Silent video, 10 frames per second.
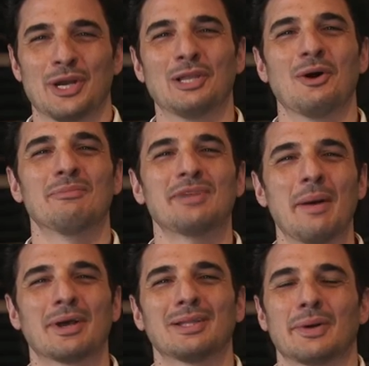Hello, I'm
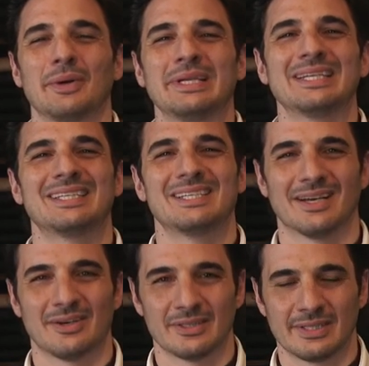Dominic Lacquaniti,
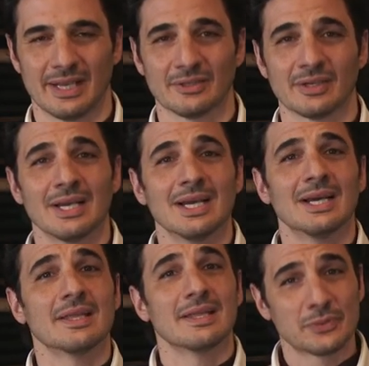designer and tailor.
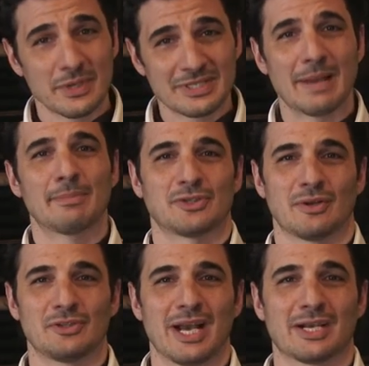This week's episode
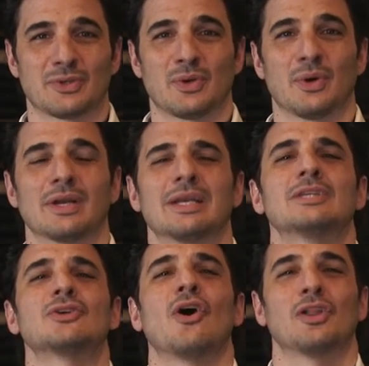of Jackets Required
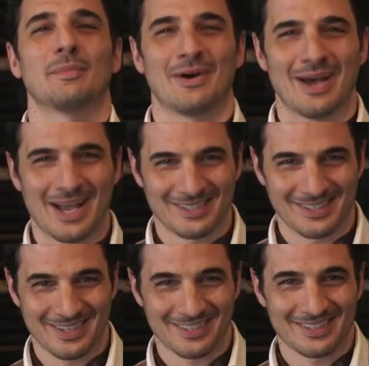is all about
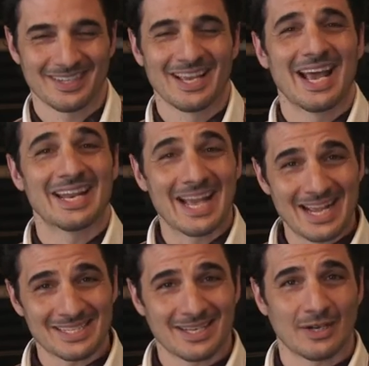ascots. An
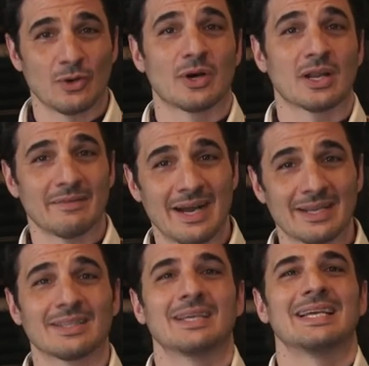ascot or
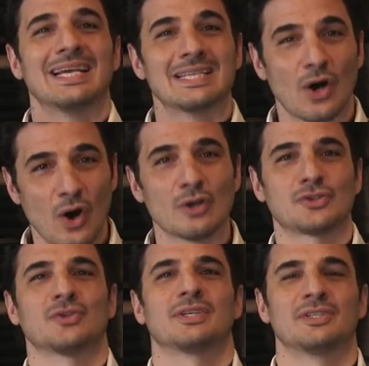cravat is
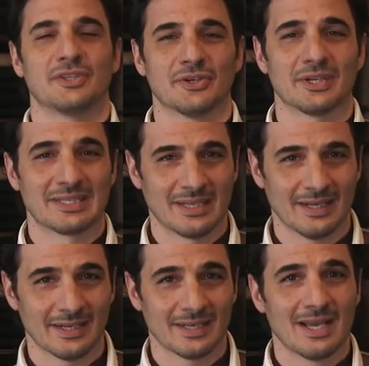also considered a
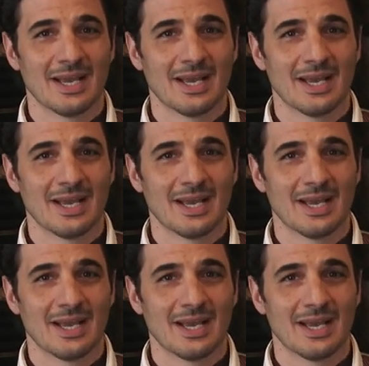tie.